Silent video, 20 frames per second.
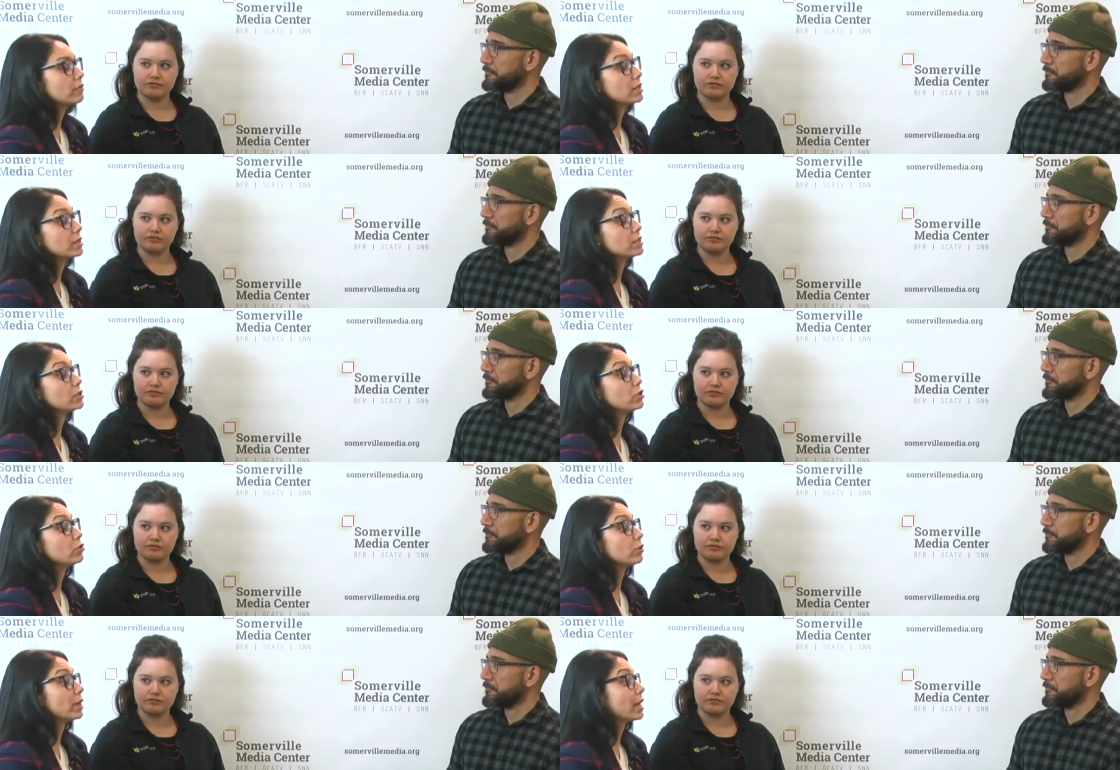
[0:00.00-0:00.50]
Speaker 1: it is
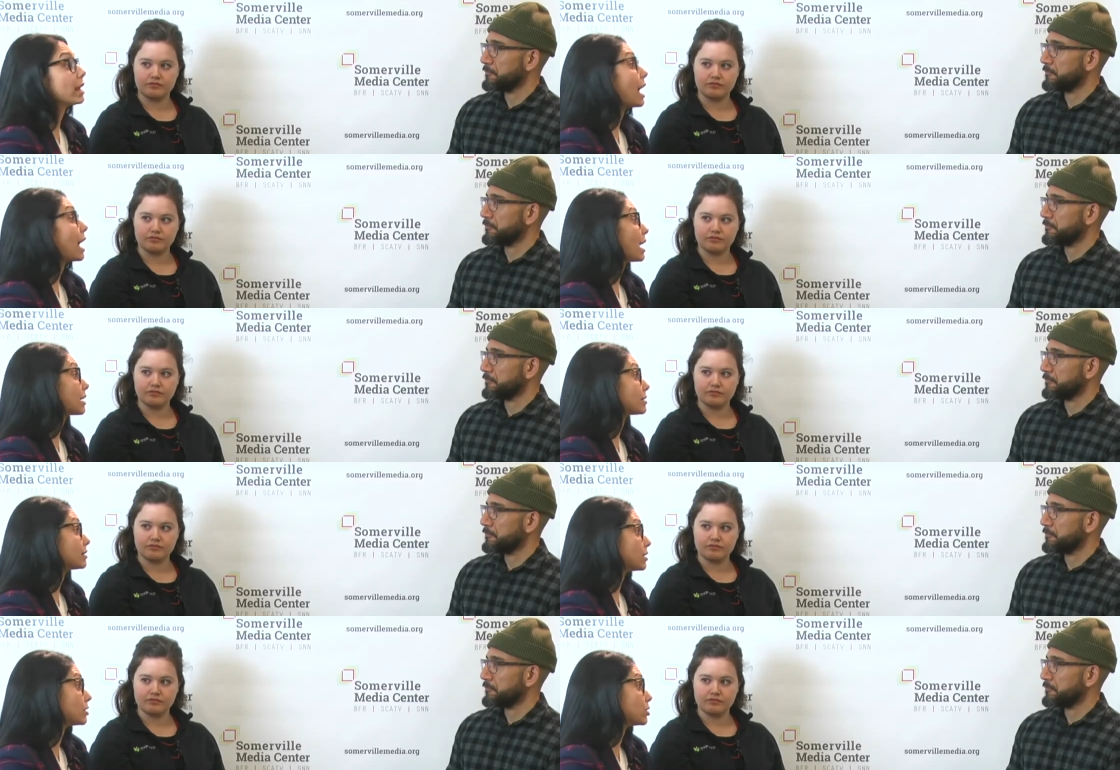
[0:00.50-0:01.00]
you'll get
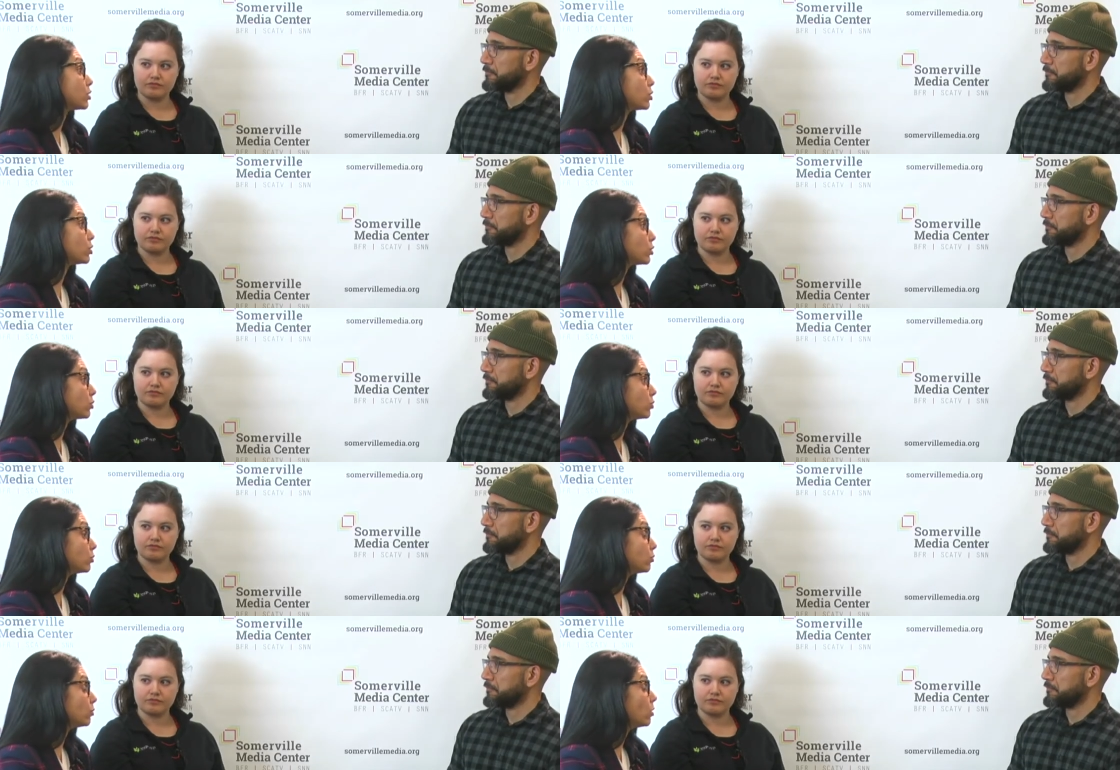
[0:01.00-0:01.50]
access
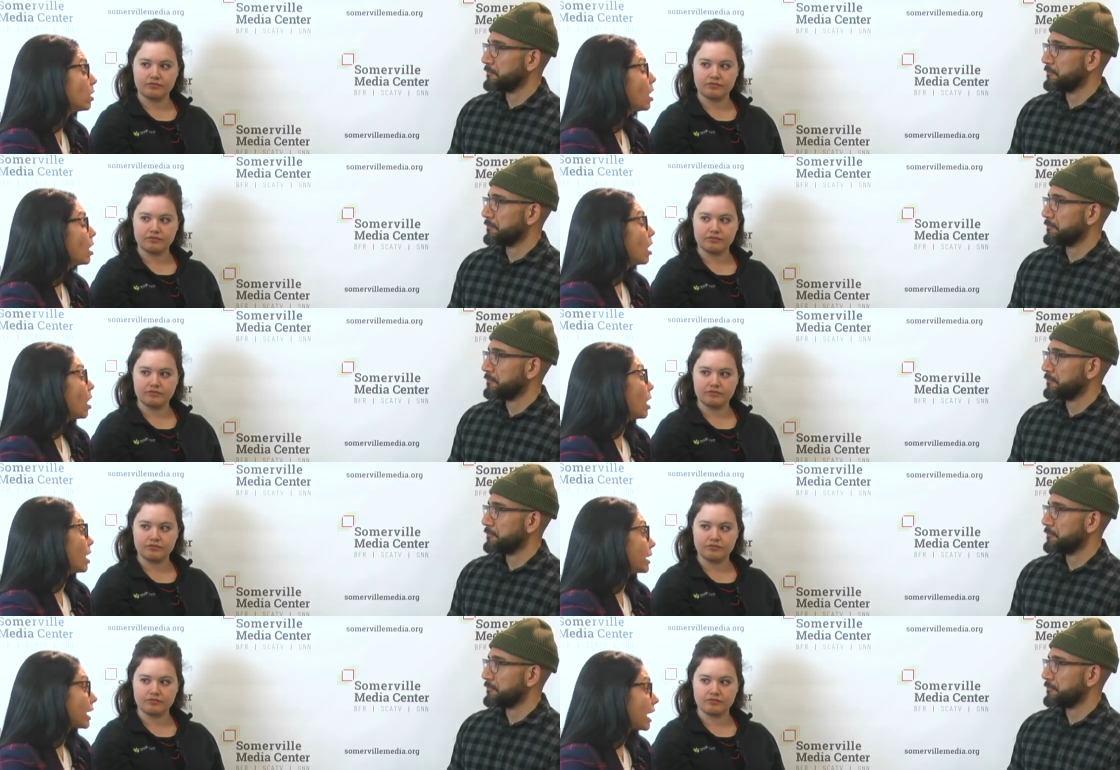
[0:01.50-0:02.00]
to
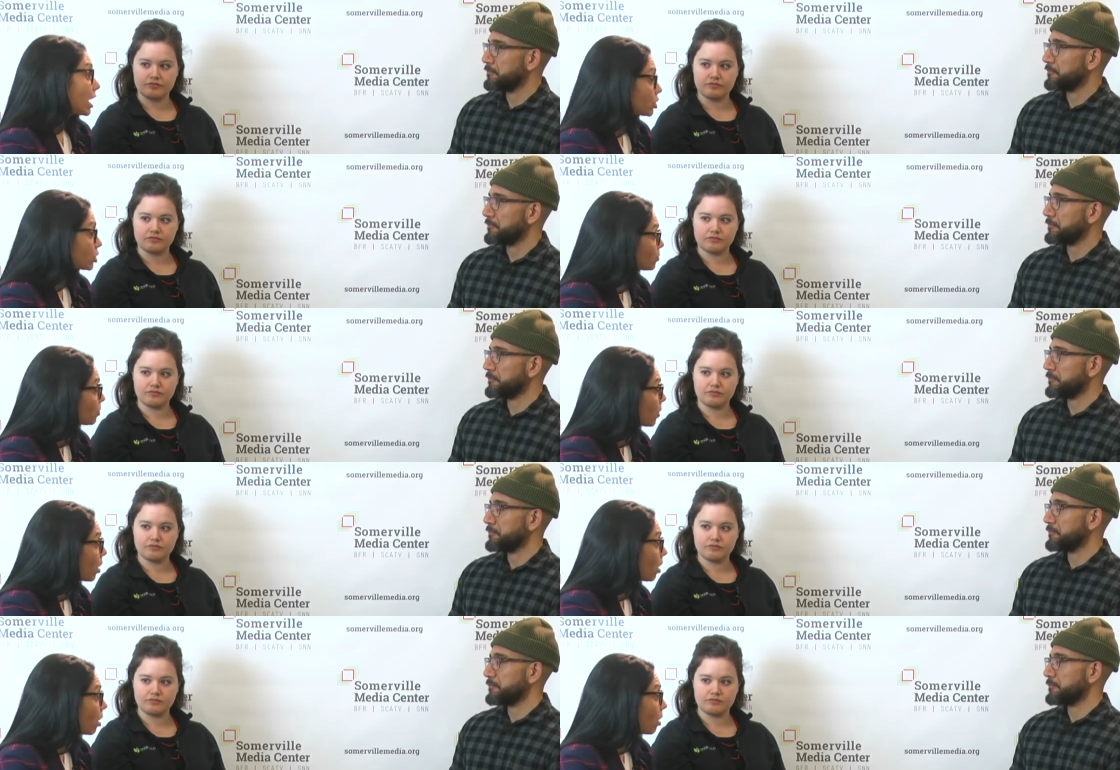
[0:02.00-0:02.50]
a cash
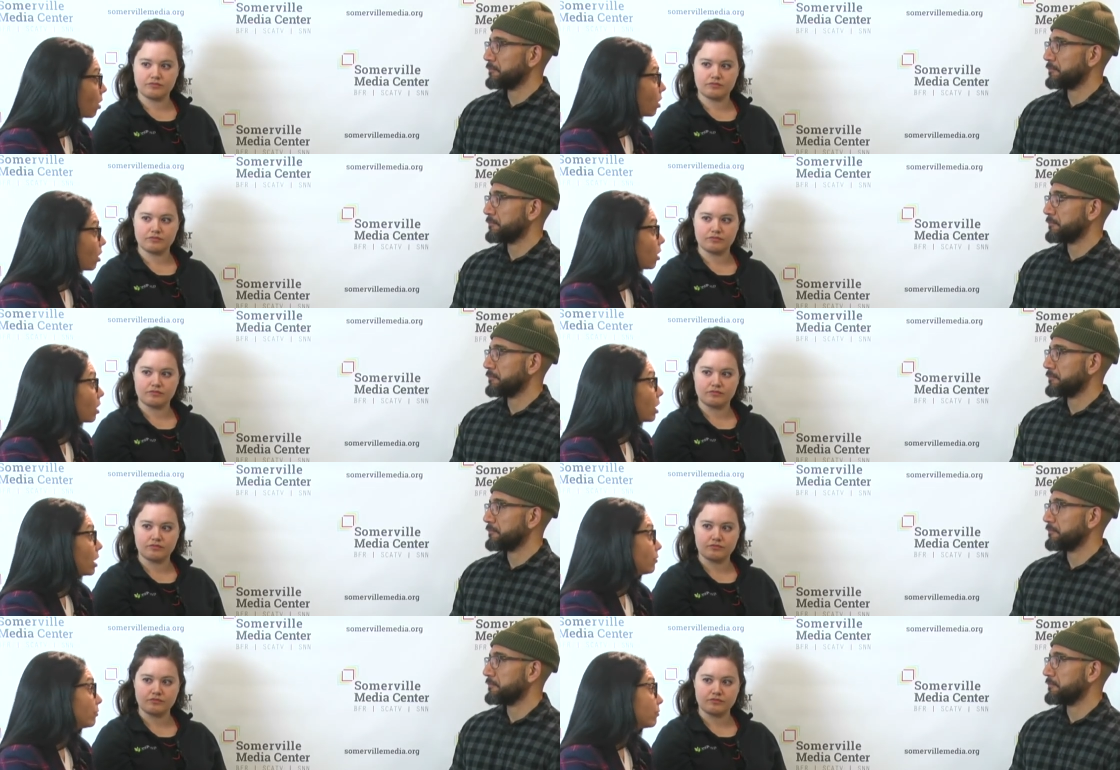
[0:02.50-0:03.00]
bar
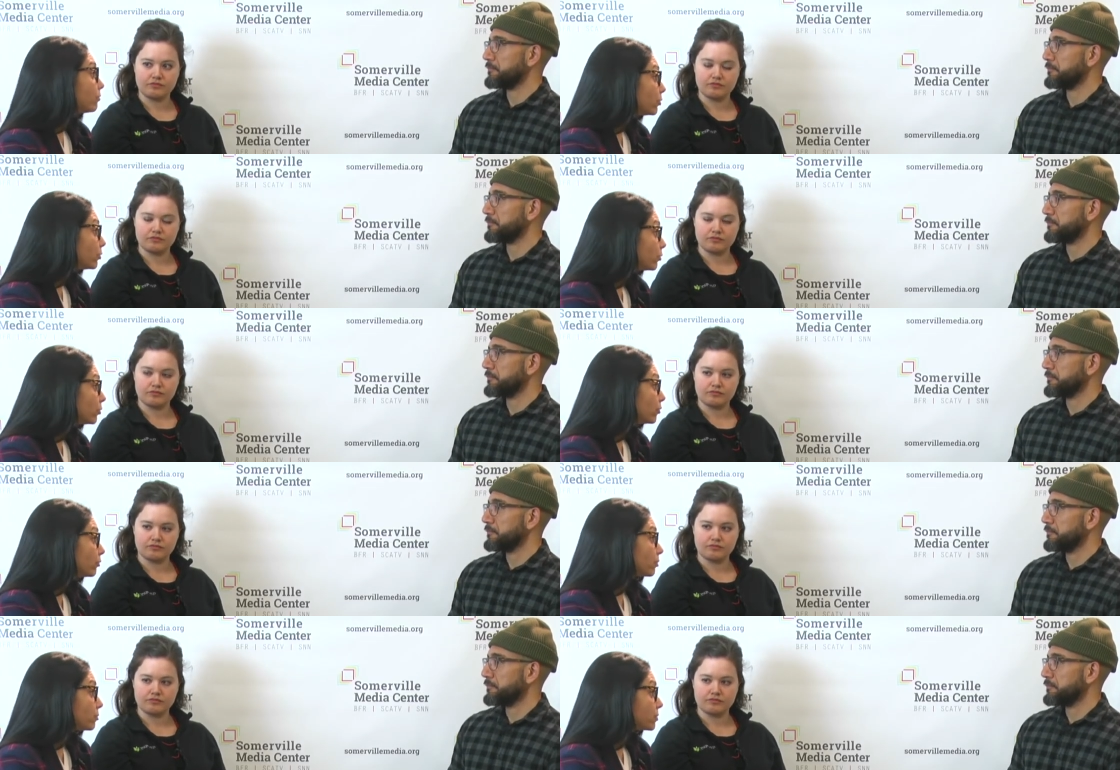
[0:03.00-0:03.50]
and food
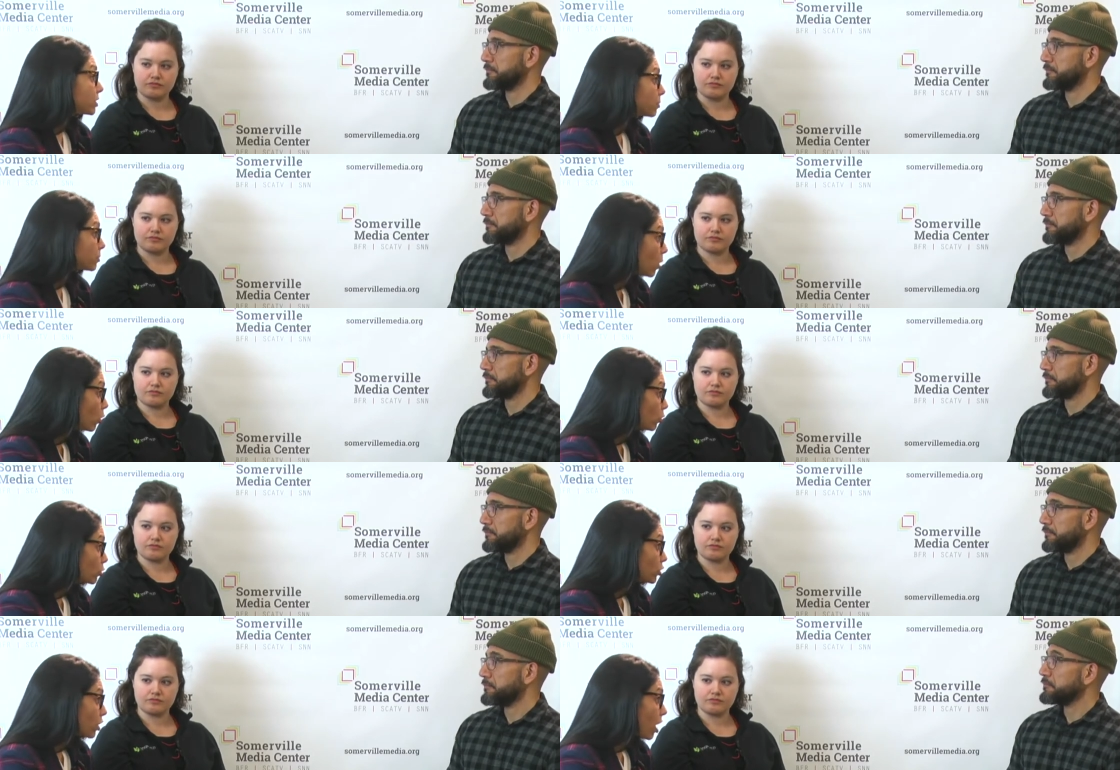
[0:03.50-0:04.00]
from Smoke
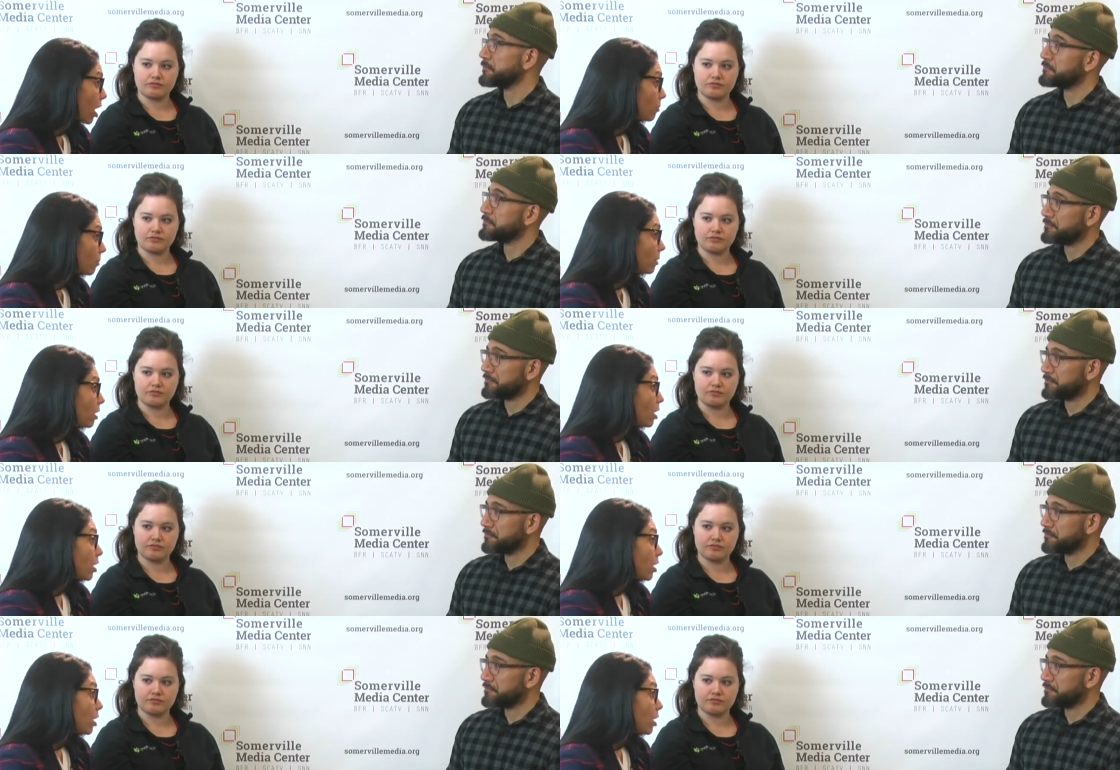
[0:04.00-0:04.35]
Shop.